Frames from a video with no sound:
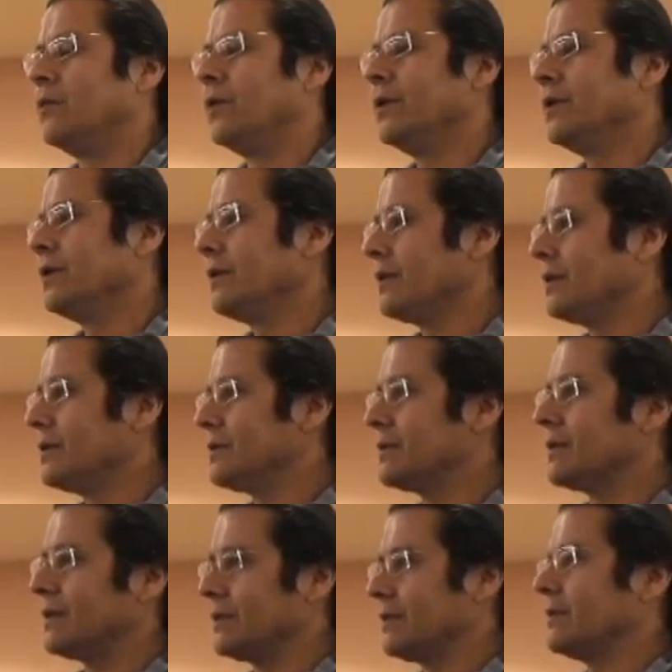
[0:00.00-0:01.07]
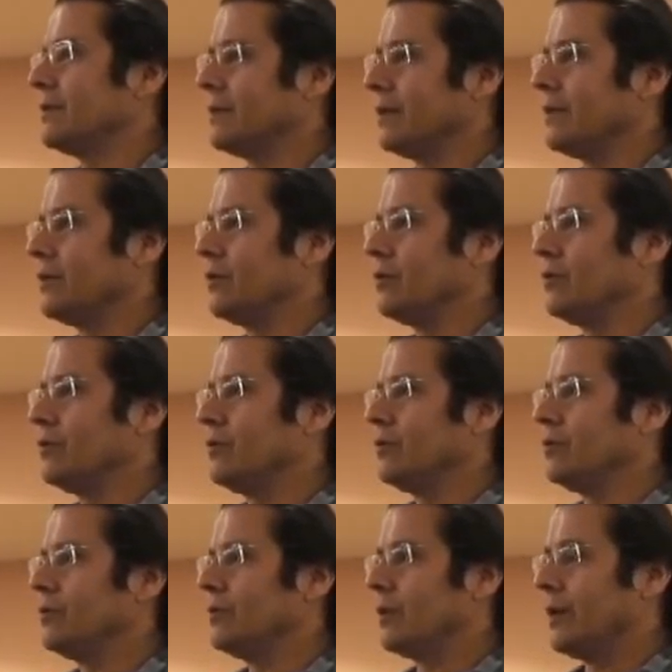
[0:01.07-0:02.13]
One of the things that you
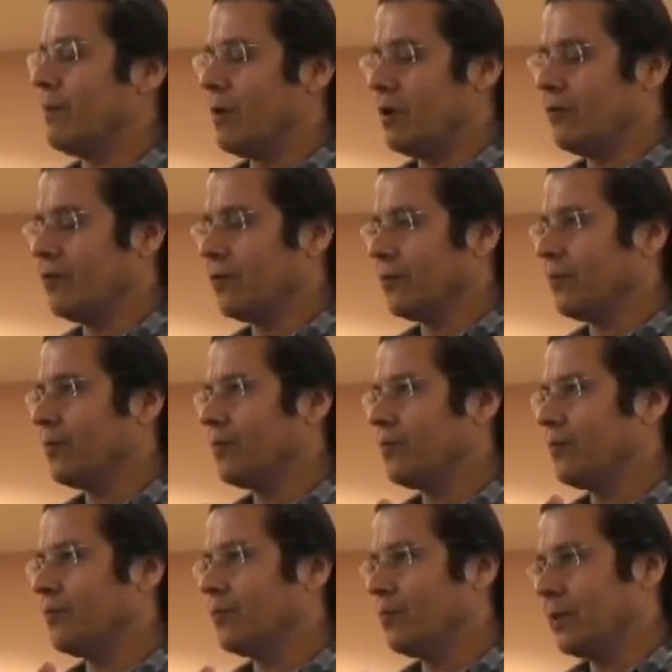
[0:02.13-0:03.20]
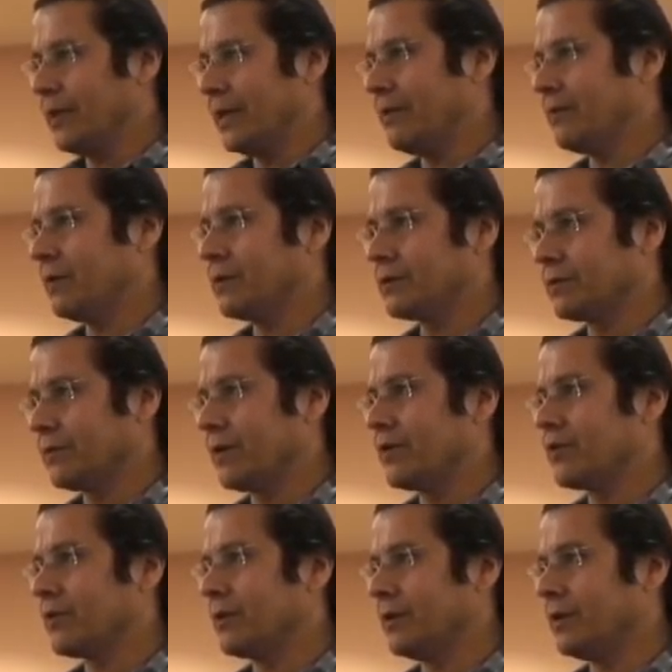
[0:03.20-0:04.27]
know, I'm all for plant
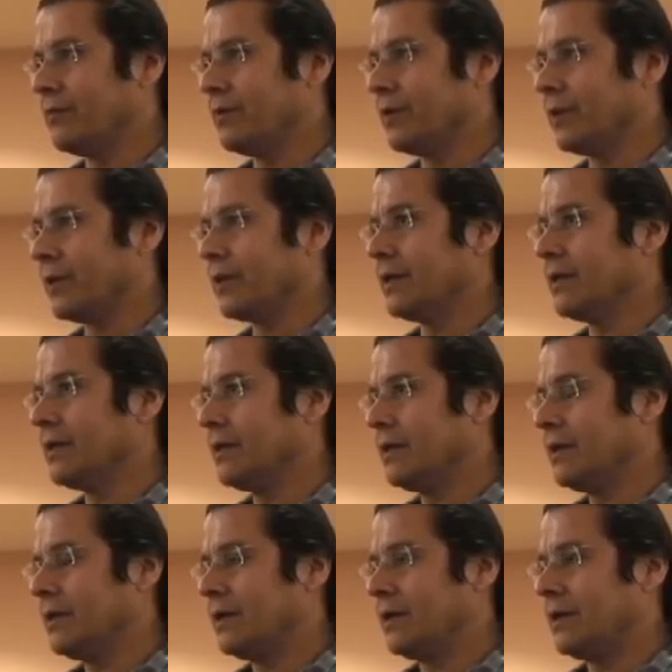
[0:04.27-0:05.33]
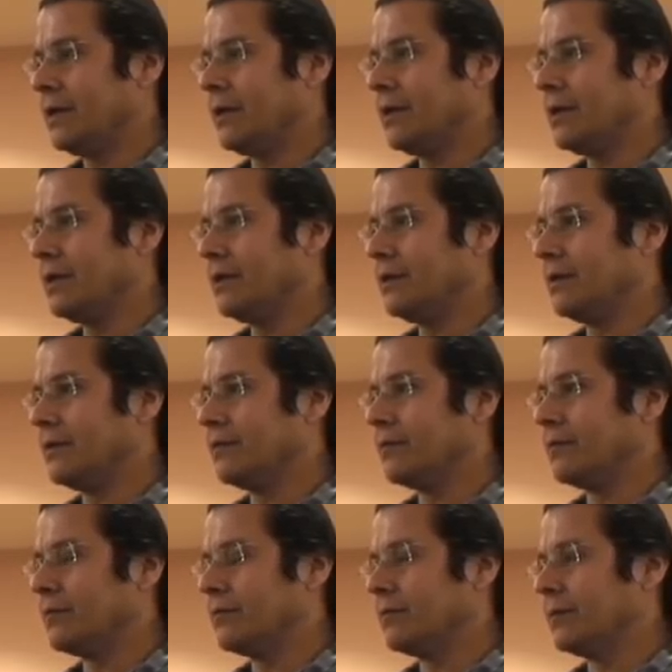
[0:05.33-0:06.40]
restoration and everything, and
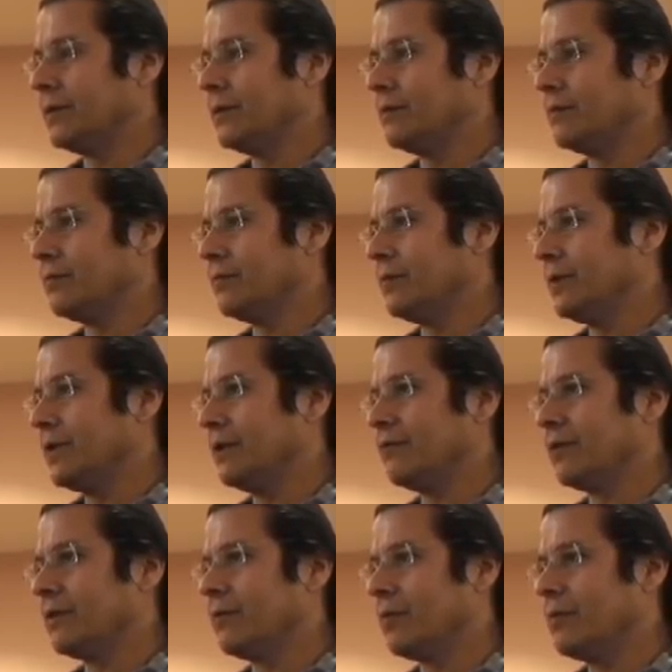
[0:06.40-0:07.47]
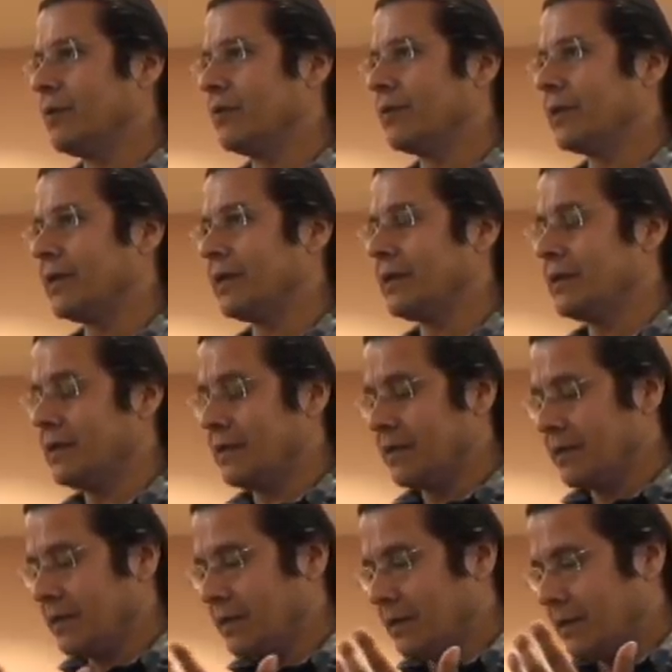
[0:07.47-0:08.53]
we definitely promote that.
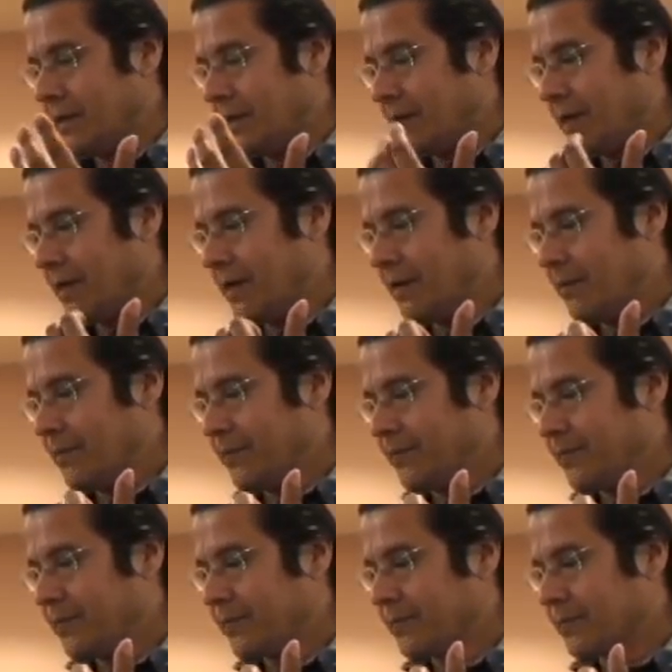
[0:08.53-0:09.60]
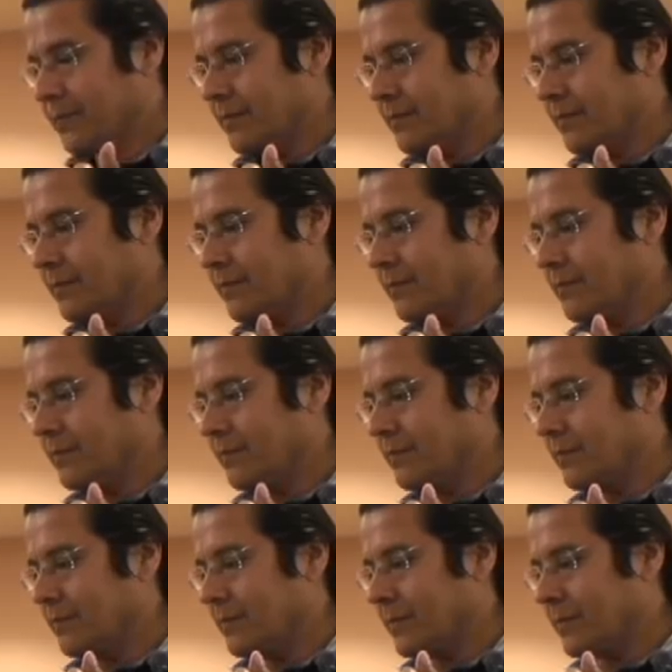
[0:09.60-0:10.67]

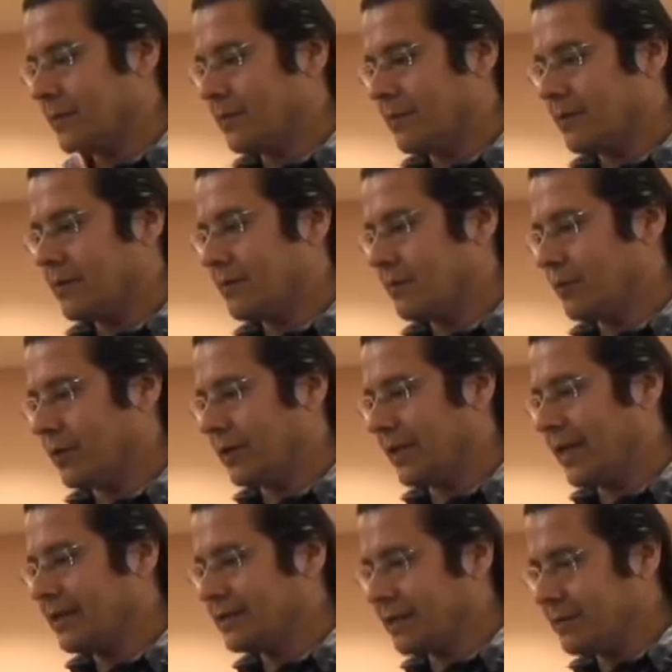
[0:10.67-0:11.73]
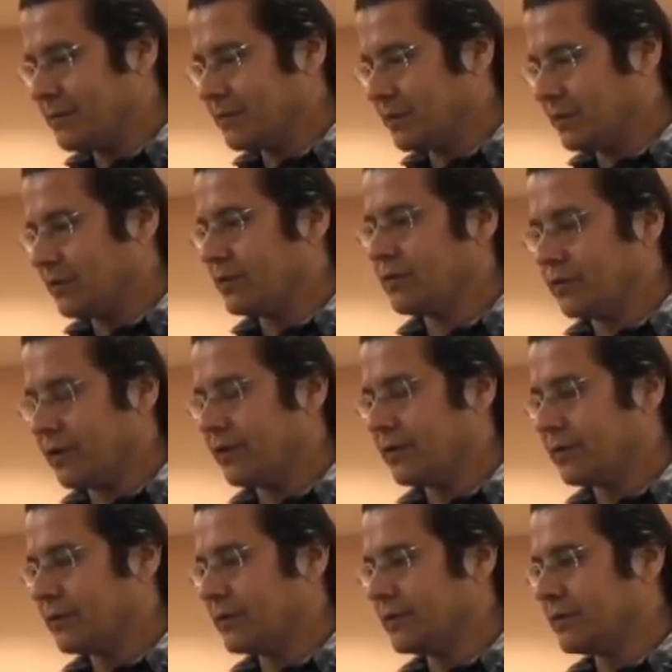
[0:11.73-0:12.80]
But a lot of times, you know, you go out in
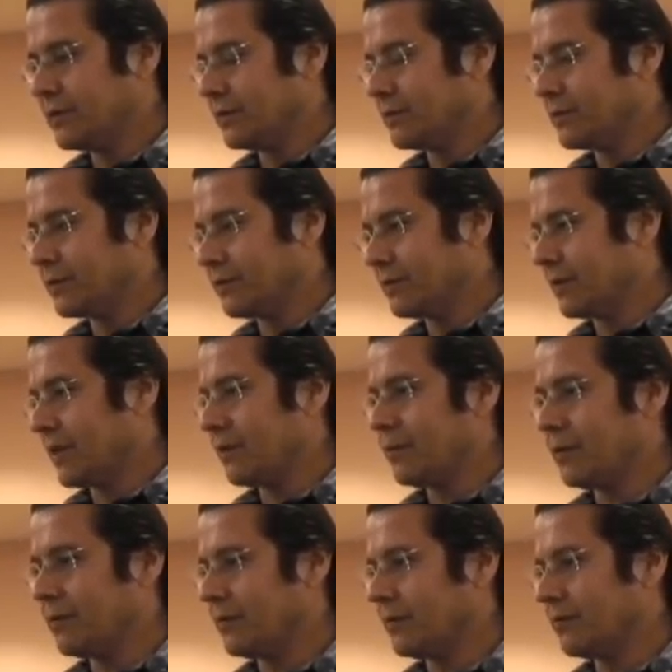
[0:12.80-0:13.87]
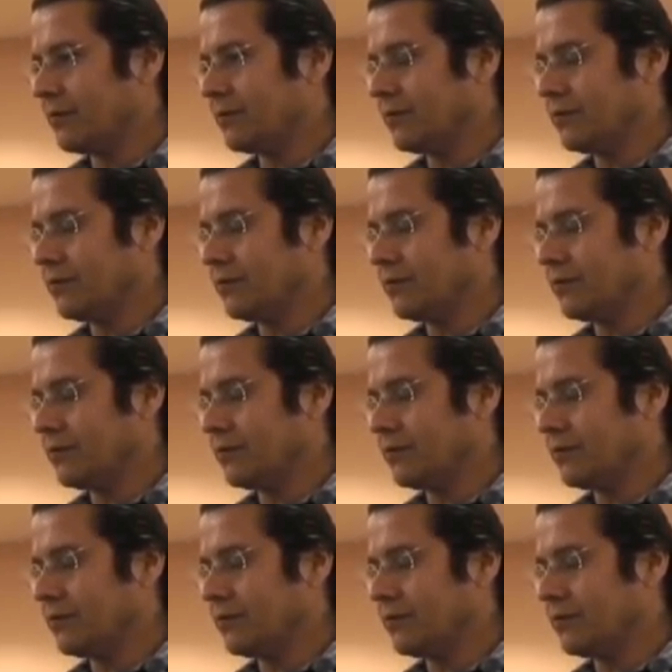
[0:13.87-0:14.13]
the woods, and I'm sure a lot of people are